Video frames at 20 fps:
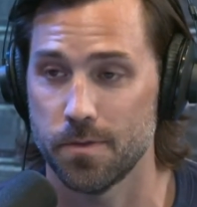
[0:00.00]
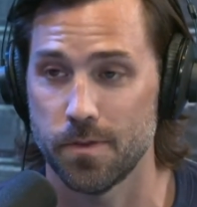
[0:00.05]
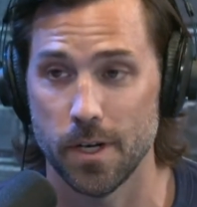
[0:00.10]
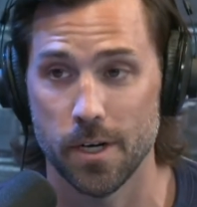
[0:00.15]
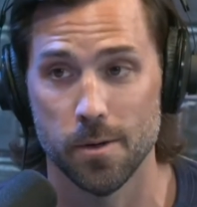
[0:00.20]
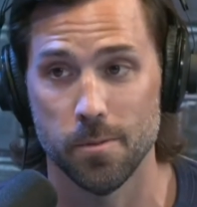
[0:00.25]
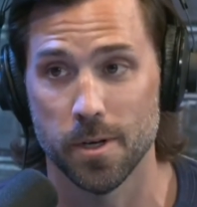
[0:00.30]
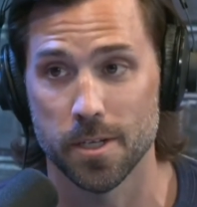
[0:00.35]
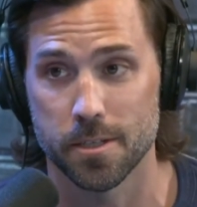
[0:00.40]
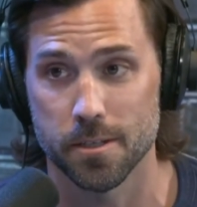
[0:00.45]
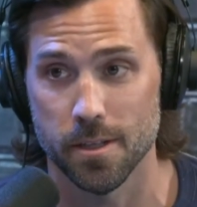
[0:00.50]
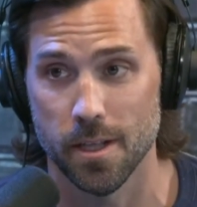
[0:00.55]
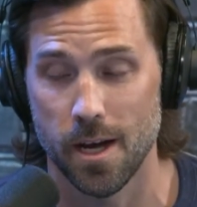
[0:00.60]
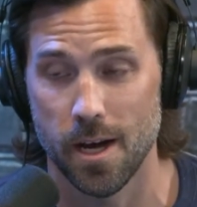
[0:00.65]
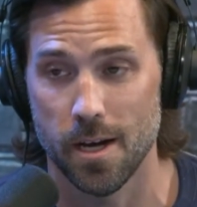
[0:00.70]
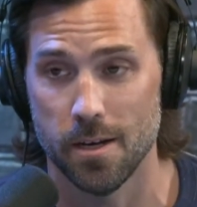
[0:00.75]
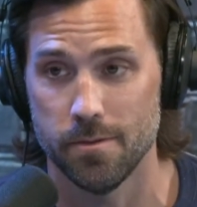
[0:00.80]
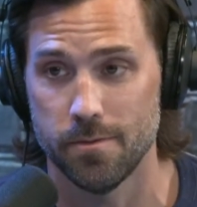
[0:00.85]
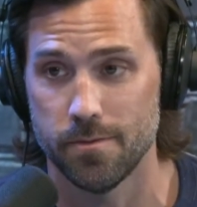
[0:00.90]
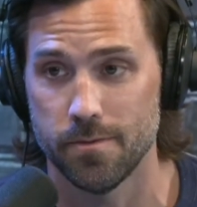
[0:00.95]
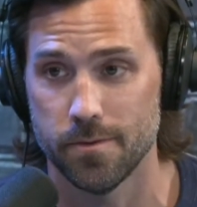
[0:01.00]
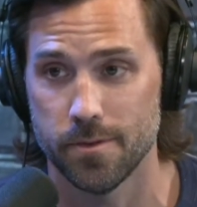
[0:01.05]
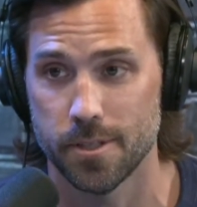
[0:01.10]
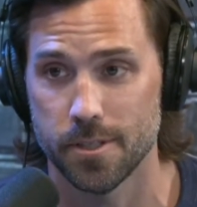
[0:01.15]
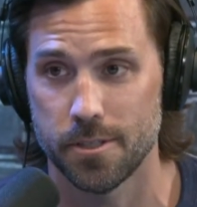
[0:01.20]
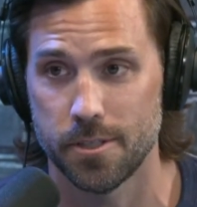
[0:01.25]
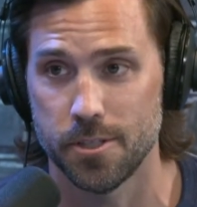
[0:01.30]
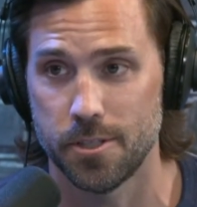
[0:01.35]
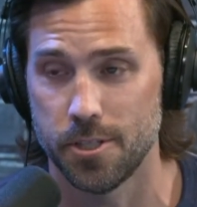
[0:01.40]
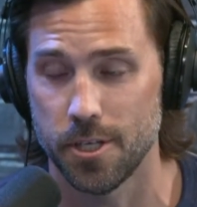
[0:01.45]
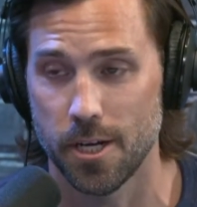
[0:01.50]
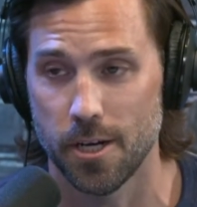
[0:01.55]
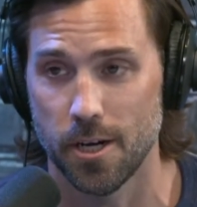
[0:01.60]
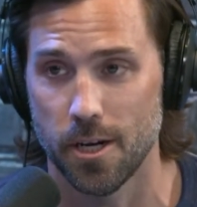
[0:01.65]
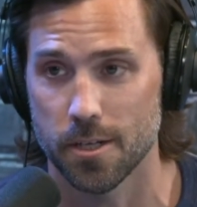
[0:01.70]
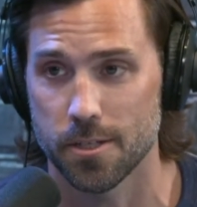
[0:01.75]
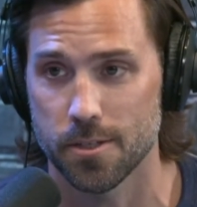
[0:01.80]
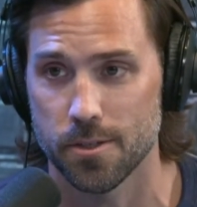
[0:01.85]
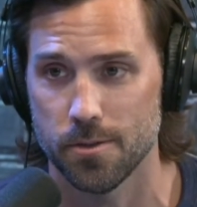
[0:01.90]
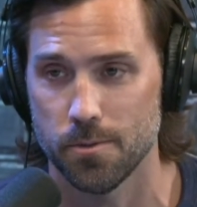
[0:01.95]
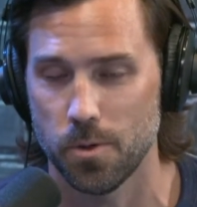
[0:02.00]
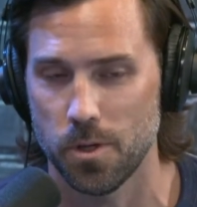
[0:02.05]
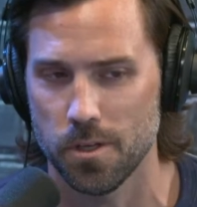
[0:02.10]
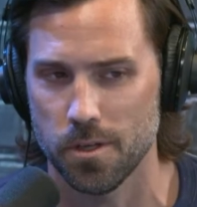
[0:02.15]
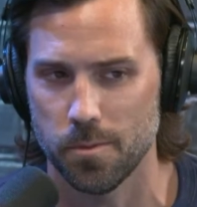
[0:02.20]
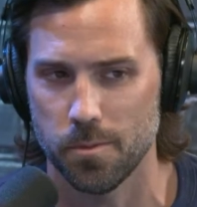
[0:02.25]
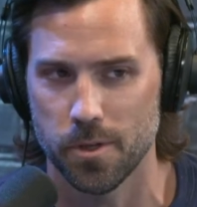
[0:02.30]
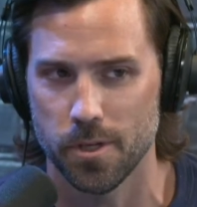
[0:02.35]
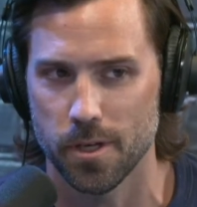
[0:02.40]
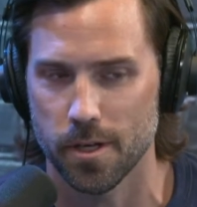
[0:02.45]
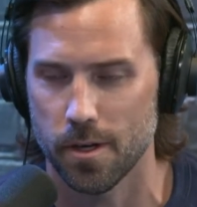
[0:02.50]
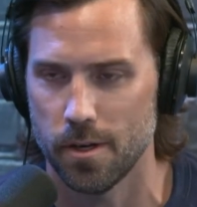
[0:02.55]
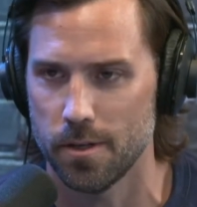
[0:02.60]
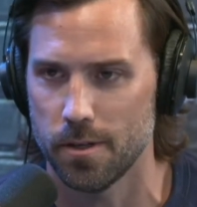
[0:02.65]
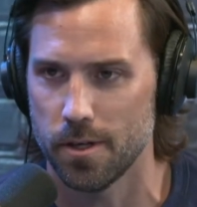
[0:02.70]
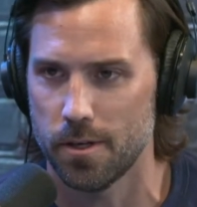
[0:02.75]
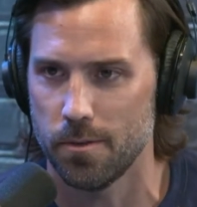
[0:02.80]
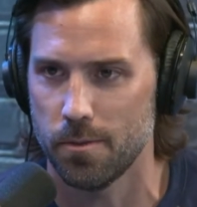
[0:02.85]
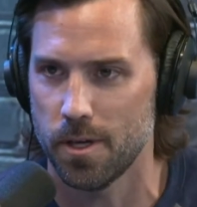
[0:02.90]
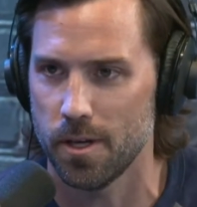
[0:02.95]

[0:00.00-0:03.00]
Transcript: very much alive. Mm-hmm. The, the, Jayhawks are. What are they going to be like? A, they could